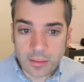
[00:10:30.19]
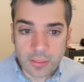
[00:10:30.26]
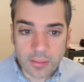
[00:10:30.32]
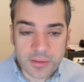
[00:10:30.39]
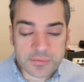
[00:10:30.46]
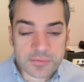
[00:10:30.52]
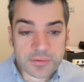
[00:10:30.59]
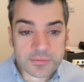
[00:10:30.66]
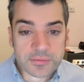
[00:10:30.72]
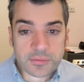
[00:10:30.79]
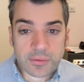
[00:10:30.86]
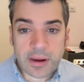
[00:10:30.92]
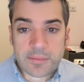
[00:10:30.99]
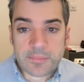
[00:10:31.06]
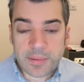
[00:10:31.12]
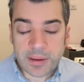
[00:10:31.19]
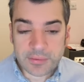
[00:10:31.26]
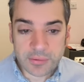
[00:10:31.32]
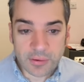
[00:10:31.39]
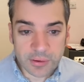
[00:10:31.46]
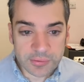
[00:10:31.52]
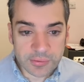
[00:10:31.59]
This stray
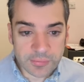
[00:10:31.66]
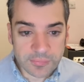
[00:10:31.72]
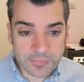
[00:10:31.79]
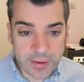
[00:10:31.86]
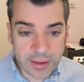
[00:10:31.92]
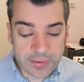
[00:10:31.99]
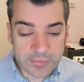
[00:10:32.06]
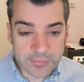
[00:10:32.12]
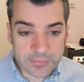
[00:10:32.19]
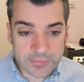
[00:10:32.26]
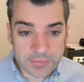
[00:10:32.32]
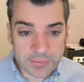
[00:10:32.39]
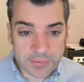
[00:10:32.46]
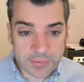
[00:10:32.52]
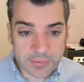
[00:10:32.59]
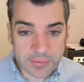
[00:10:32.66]
bit on your face.